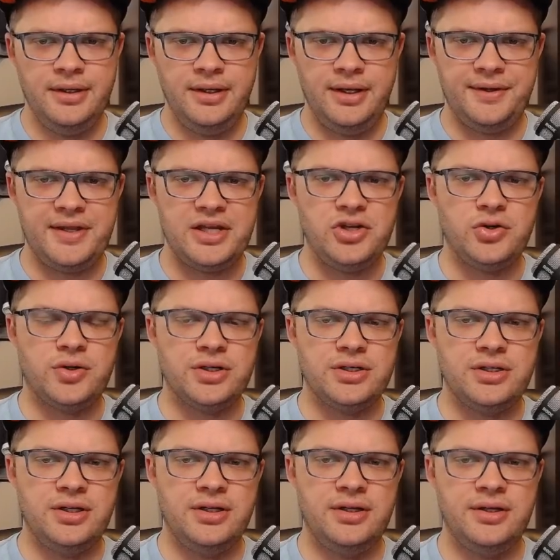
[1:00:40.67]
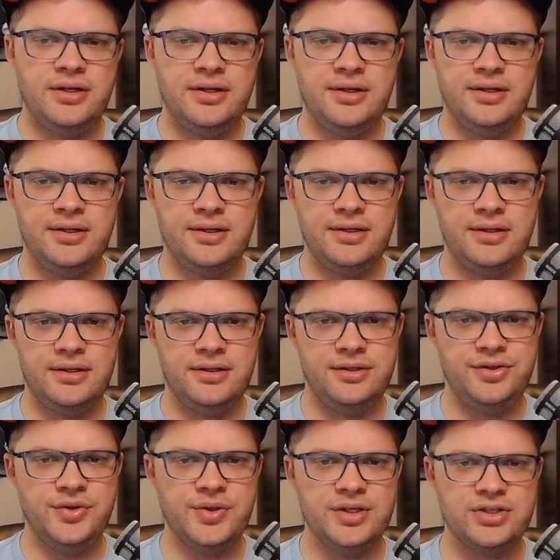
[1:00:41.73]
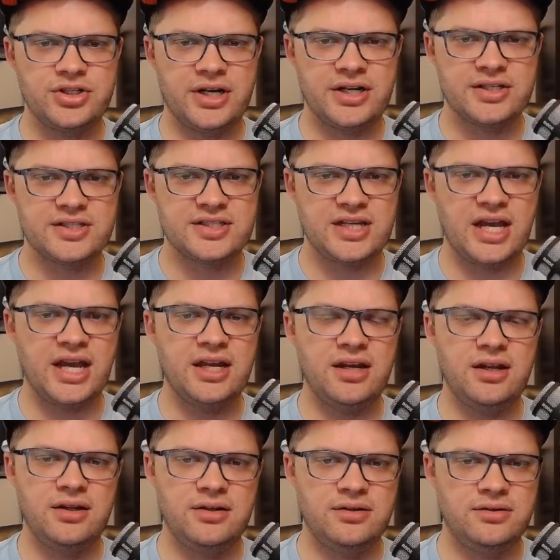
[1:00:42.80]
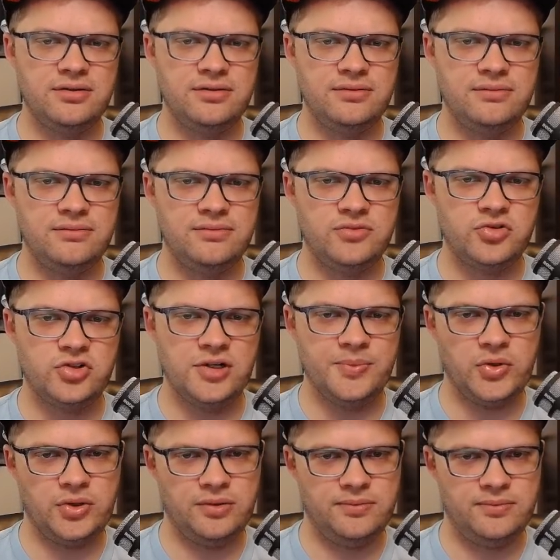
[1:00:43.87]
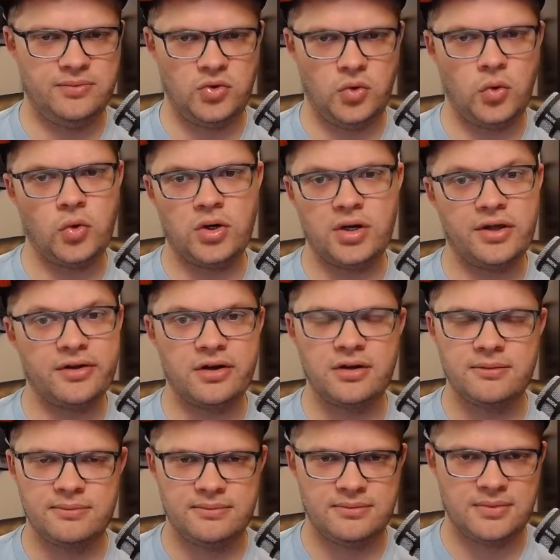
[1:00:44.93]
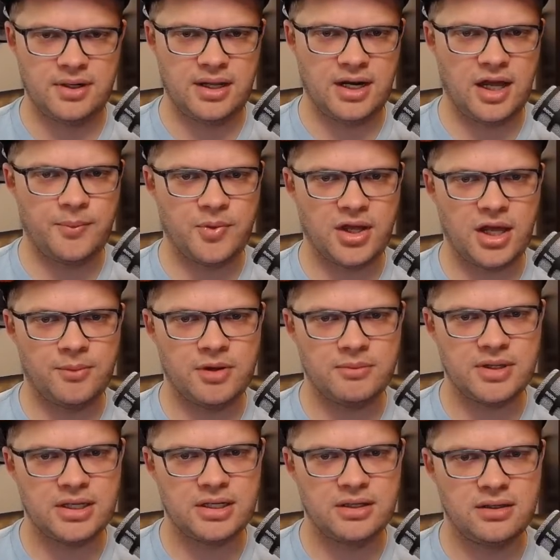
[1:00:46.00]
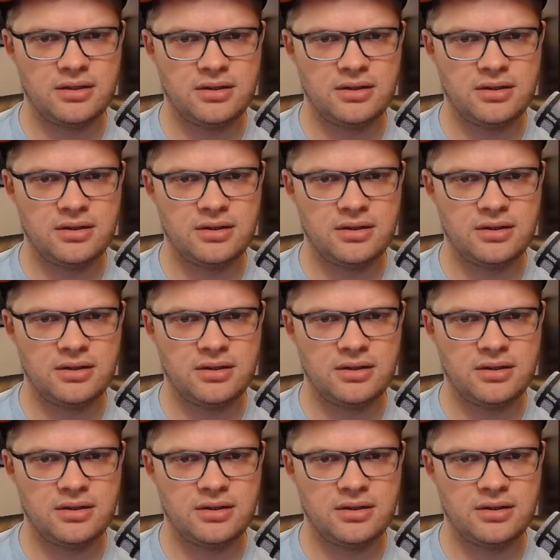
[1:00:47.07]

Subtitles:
And then you could try to sign triple or another kind of up and coming mid.